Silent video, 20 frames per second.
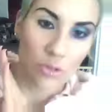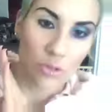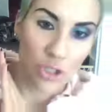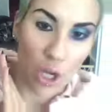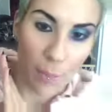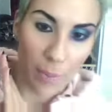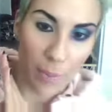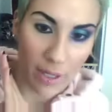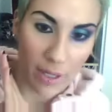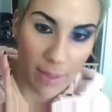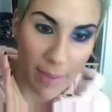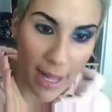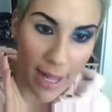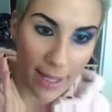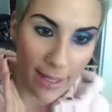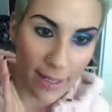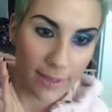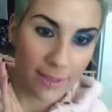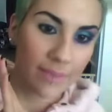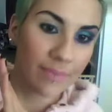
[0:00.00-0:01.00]
Show Pony
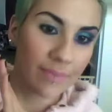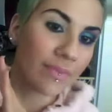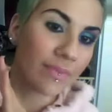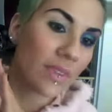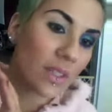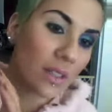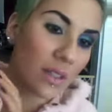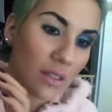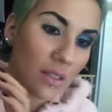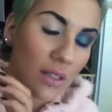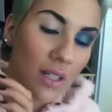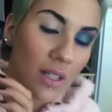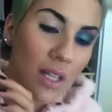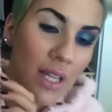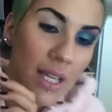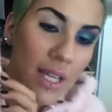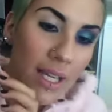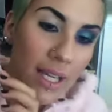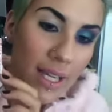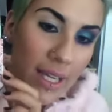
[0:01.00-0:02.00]
palette.
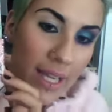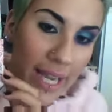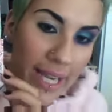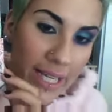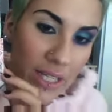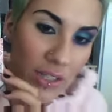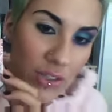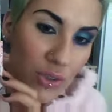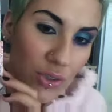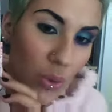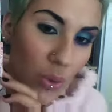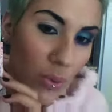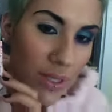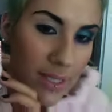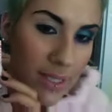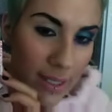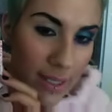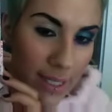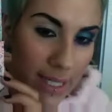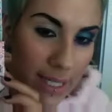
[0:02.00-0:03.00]
And you're going
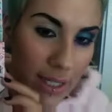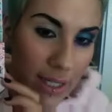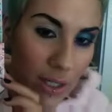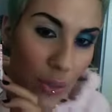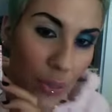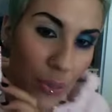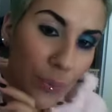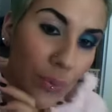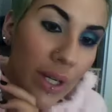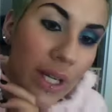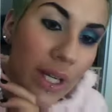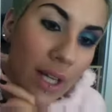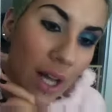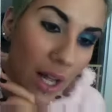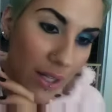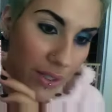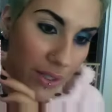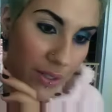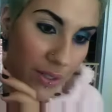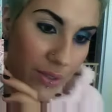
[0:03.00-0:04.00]
to need 3
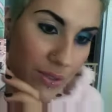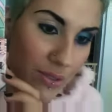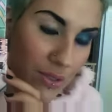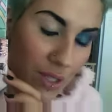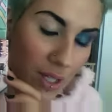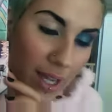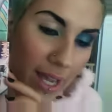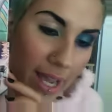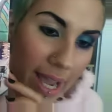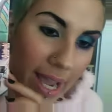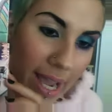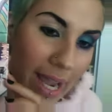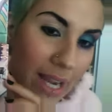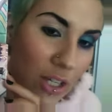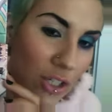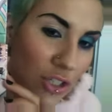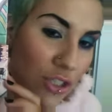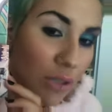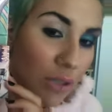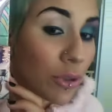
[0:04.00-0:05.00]
colors: a
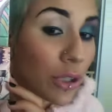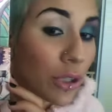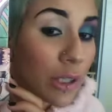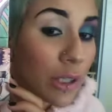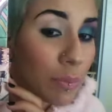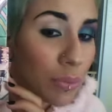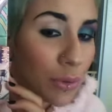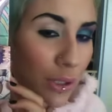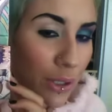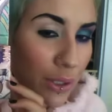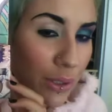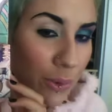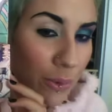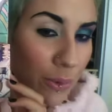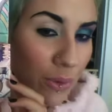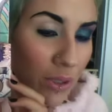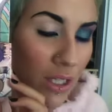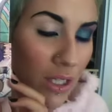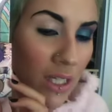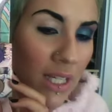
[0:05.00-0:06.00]
shimmery
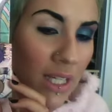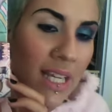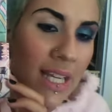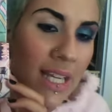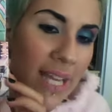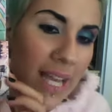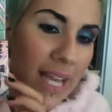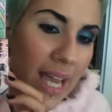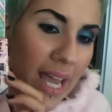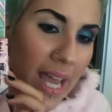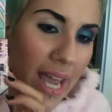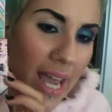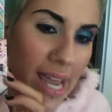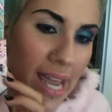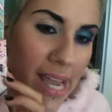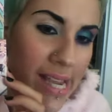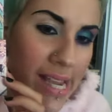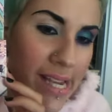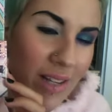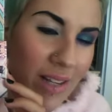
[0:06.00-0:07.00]
blue,
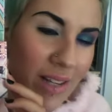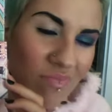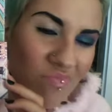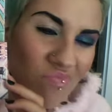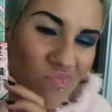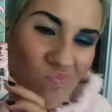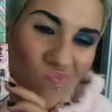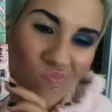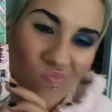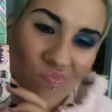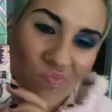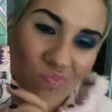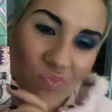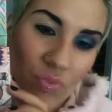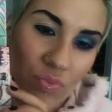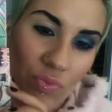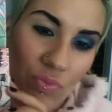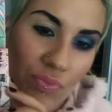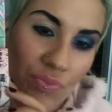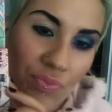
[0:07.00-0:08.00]
a
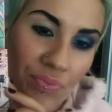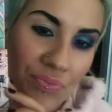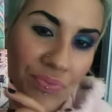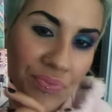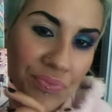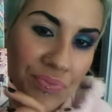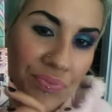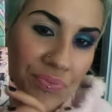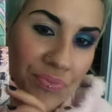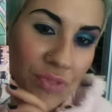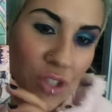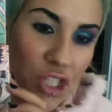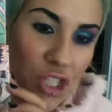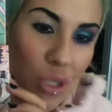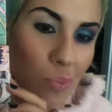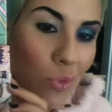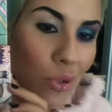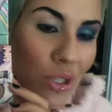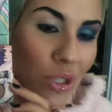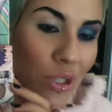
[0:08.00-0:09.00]

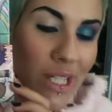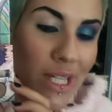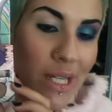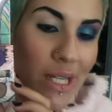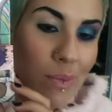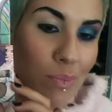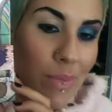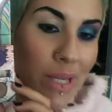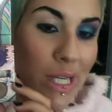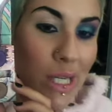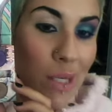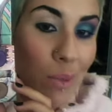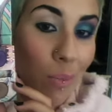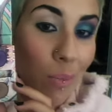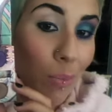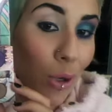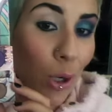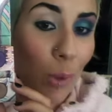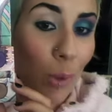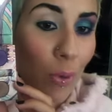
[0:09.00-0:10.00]
shimmery medium
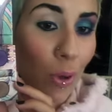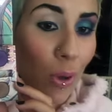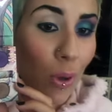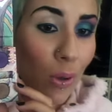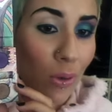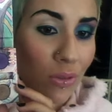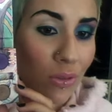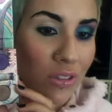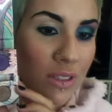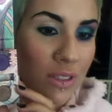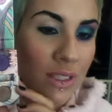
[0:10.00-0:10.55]
purple,